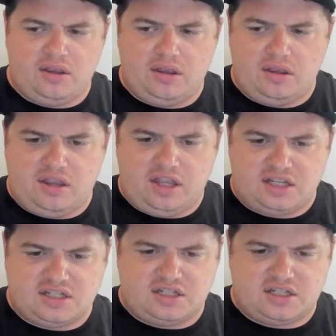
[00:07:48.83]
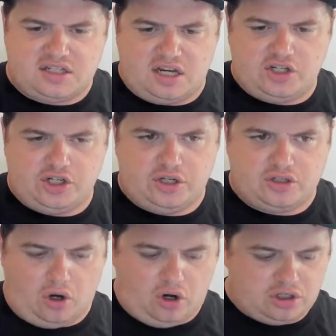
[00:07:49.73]
this distinction
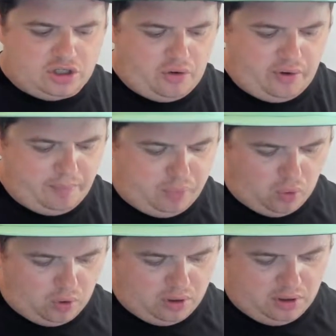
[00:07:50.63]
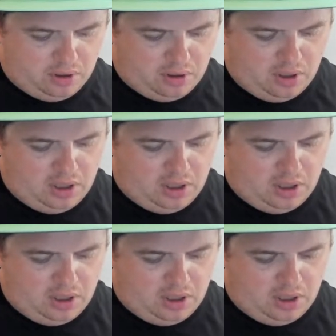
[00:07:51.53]
is also important